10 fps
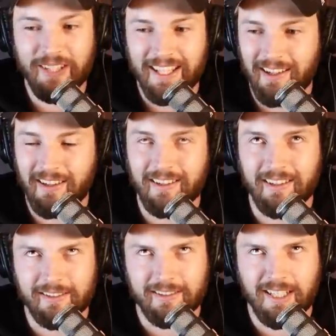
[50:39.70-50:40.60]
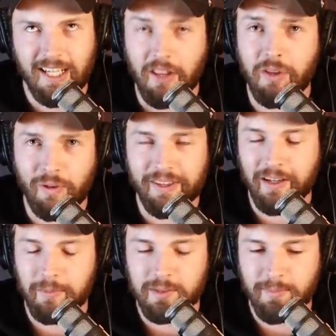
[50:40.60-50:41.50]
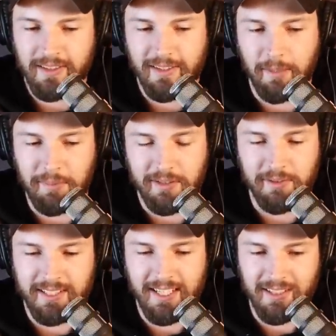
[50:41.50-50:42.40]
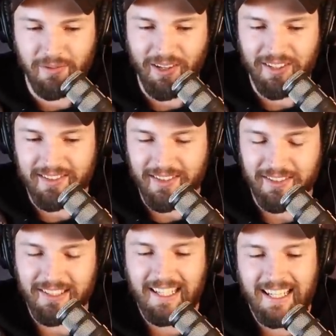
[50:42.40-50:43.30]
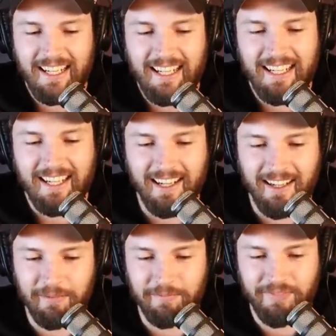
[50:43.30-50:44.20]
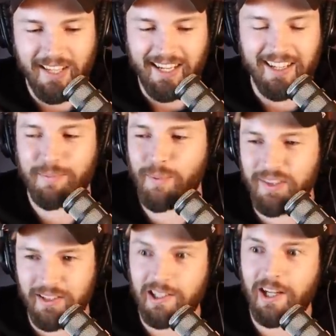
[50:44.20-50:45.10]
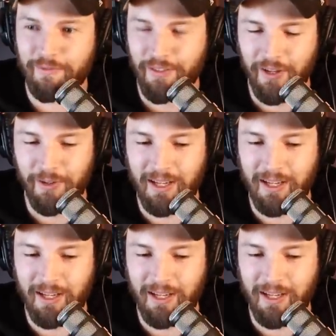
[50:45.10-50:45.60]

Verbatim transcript: two that uh, uh, another one that almost made the episode today as well. So um, I got to spread the love